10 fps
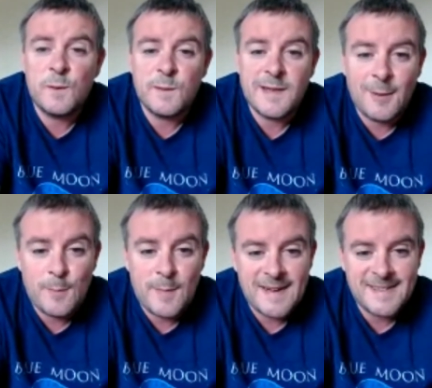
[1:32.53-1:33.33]
cause was
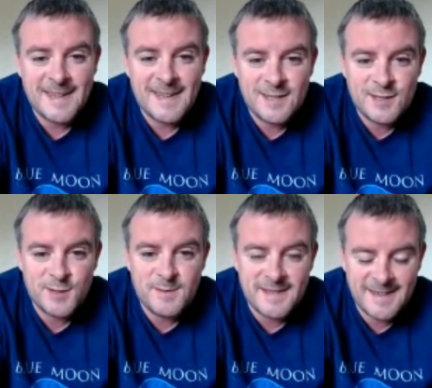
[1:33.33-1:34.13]
helped by a tale
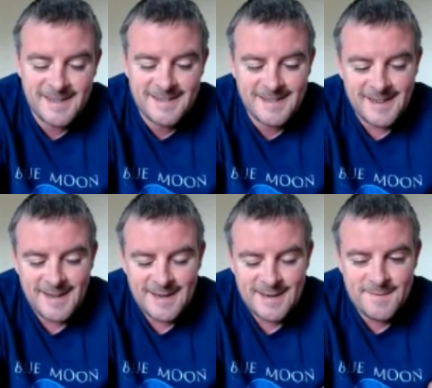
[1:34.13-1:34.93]
of two cities,
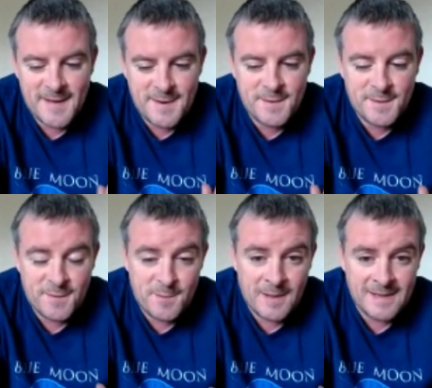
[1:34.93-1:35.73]

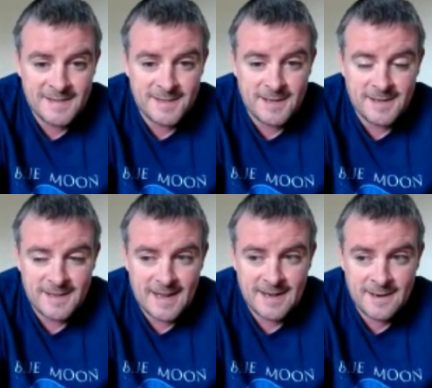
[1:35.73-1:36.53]
defenders from
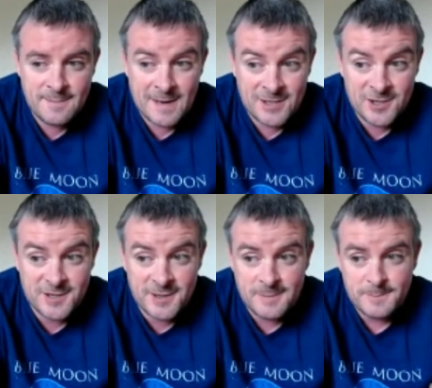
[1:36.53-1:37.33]
Leicester and
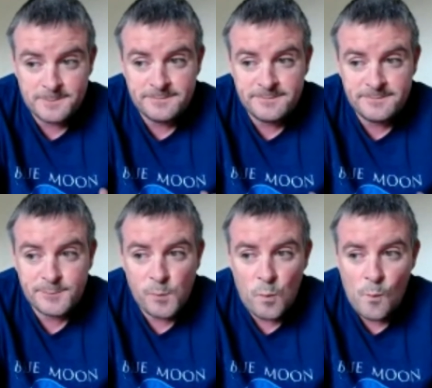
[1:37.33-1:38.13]
Manchester.
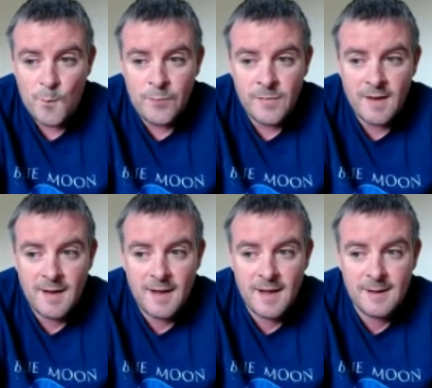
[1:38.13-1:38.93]

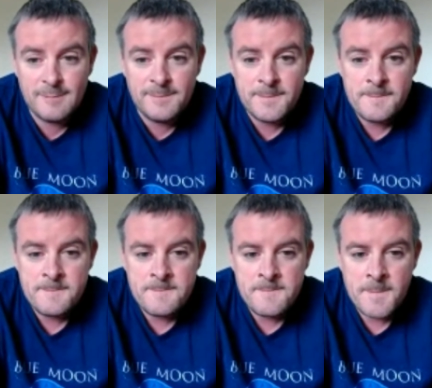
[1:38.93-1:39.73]

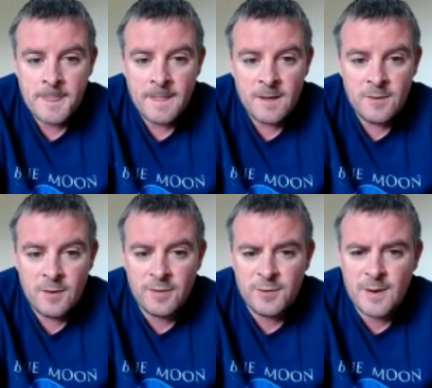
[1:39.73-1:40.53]

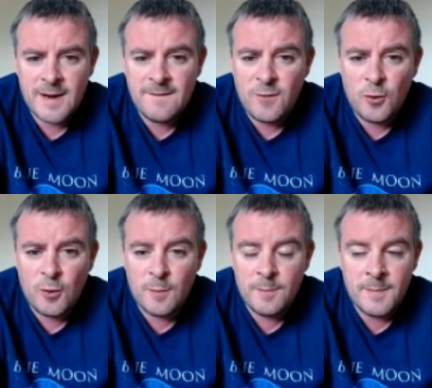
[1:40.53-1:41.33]
Not through any
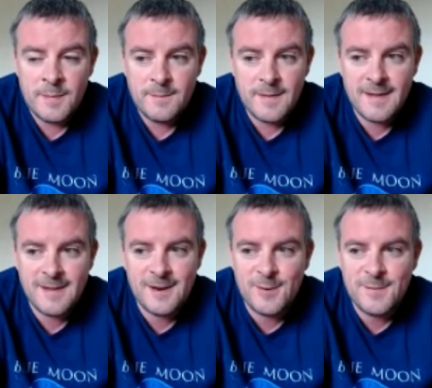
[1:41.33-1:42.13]
form.
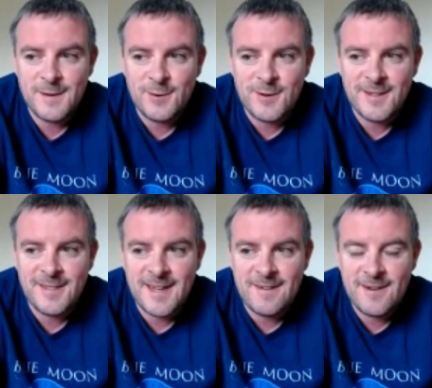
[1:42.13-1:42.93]
You know, if you look
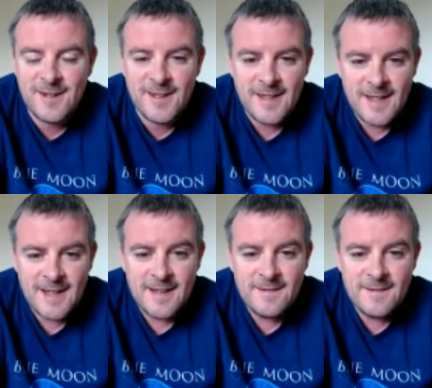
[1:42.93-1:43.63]
at their